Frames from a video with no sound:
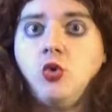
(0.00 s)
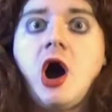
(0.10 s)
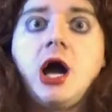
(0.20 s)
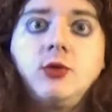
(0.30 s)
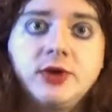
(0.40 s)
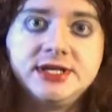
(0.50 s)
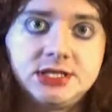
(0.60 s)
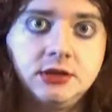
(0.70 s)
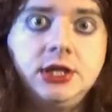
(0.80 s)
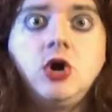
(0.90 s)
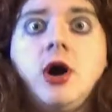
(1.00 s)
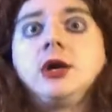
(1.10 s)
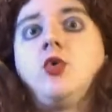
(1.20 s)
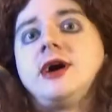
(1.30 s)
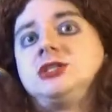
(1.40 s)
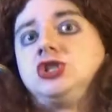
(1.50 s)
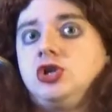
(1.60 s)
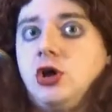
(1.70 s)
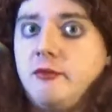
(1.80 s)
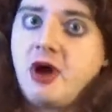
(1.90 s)
I recently got a
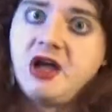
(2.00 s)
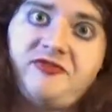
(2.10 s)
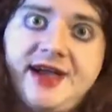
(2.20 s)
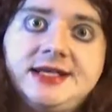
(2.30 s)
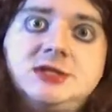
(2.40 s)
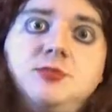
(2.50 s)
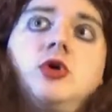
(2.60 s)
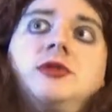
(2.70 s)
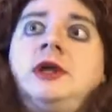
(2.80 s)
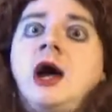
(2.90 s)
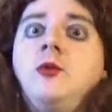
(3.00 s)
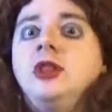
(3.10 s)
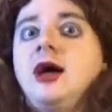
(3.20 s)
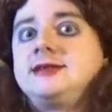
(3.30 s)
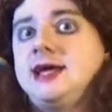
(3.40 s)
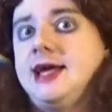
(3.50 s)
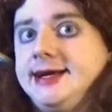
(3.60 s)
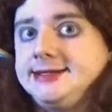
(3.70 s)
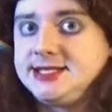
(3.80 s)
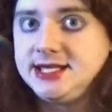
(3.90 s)
question on my Facebook that I would like to
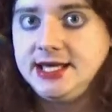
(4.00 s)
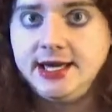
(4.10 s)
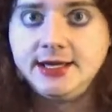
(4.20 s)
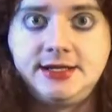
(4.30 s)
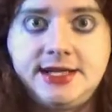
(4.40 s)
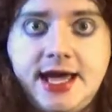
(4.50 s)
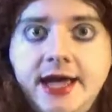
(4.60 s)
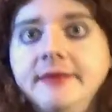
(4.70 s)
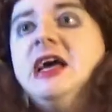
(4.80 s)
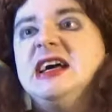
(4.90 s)
answer here today.